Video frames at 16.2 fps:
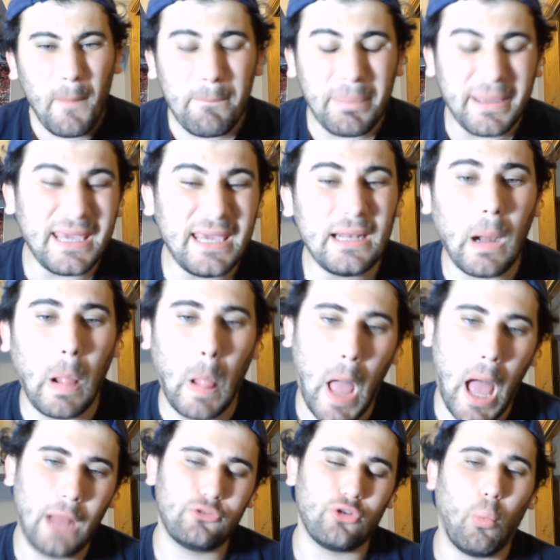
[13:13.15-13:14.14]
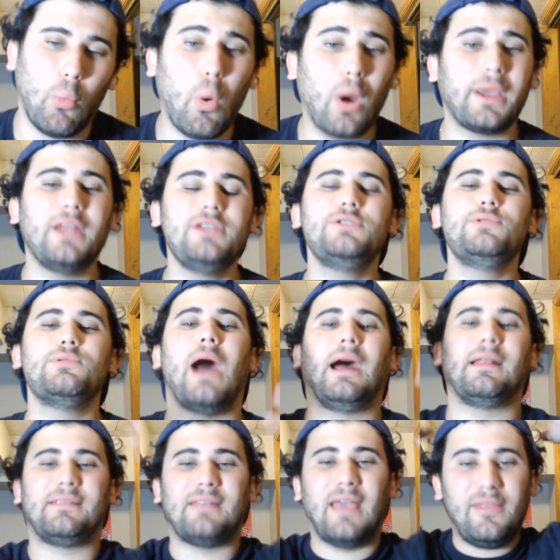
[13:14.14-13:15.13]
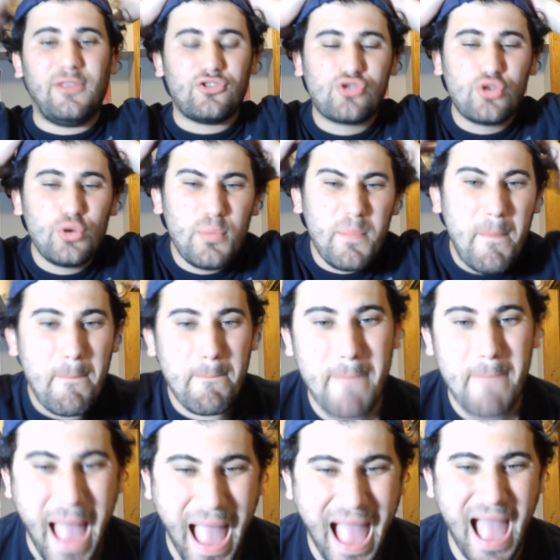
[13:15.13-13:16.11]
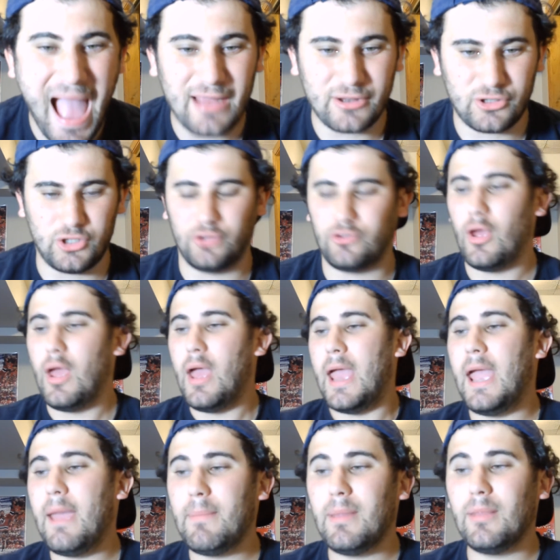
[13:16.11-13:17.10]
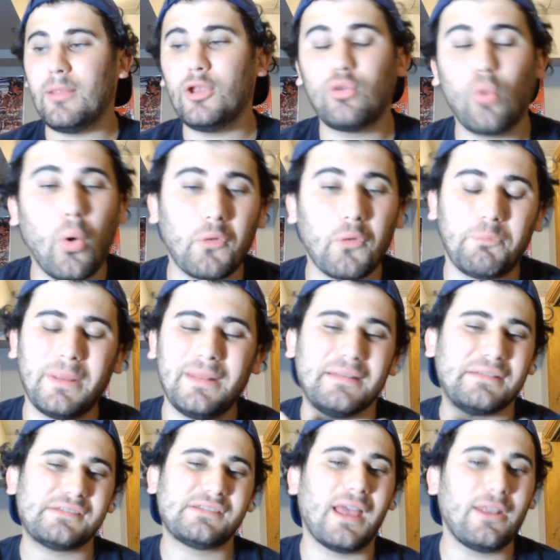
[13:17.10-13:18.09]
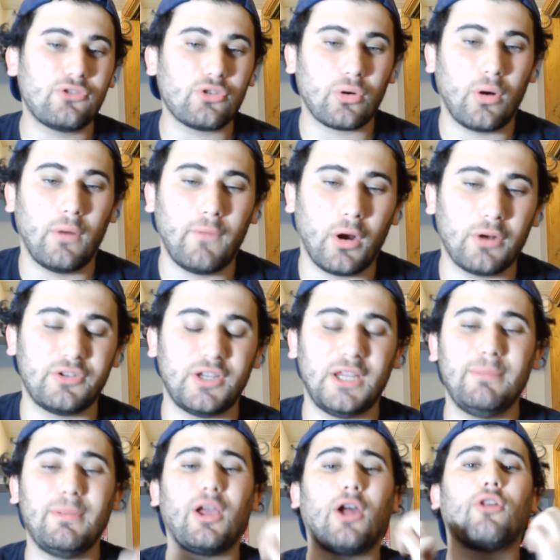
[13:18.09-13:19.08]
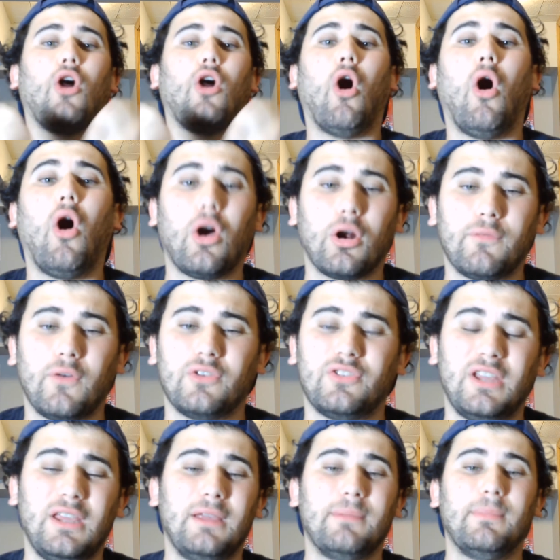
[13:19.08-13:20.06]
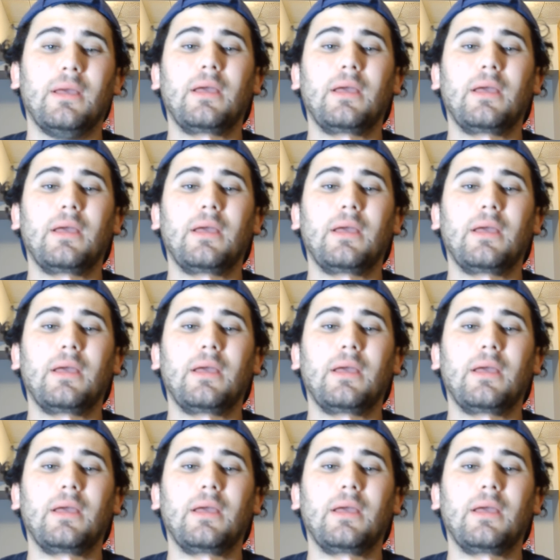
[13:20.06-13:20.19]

Pete Alonso, what can you not say? This dude mashes. Him and Lindor have been the center of our team. They are the heart of our team.